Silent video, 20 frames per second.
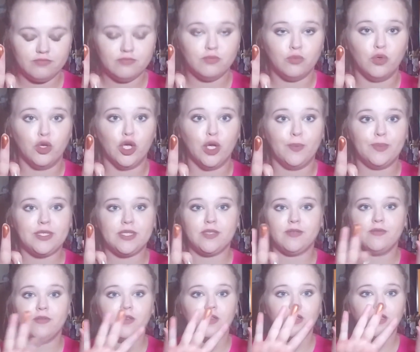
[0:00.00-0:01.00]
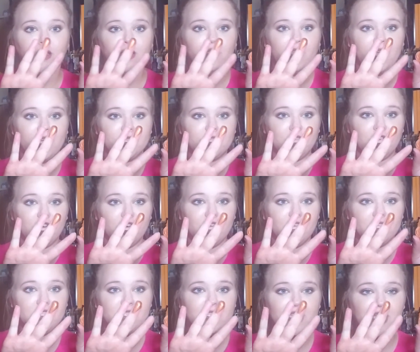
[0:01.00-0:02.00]
whoops. Like,
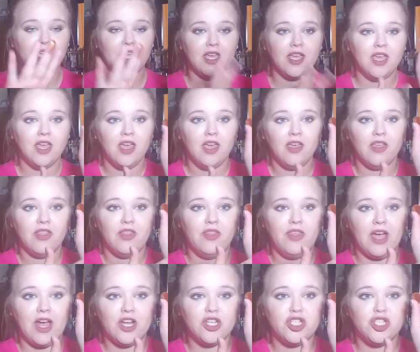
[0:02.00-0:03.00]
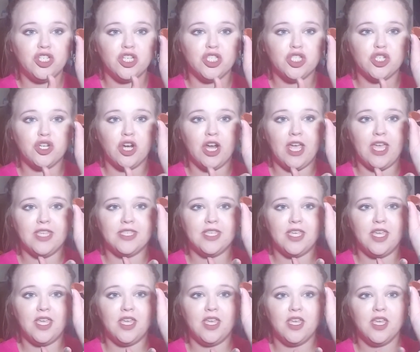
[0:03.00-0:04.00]
seriously, that's just
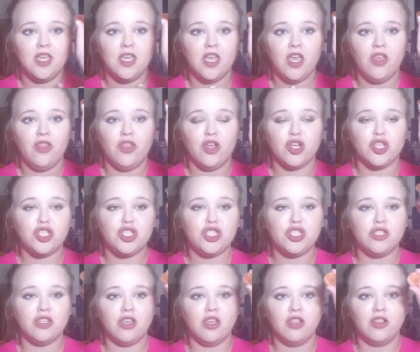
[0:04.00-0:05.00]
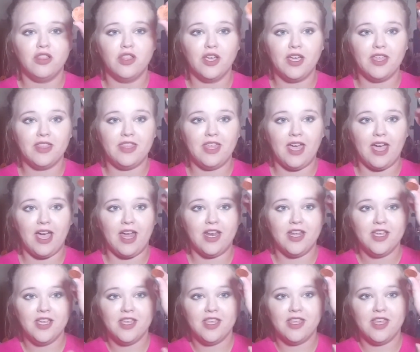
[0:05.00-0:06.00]
crazy. There's, look at that.
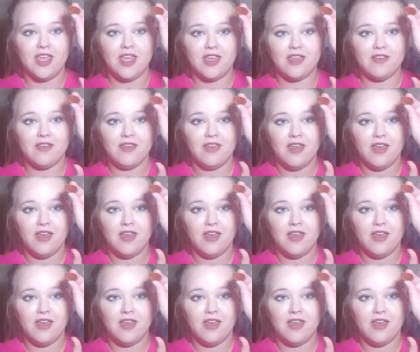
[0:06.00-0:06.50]
Like,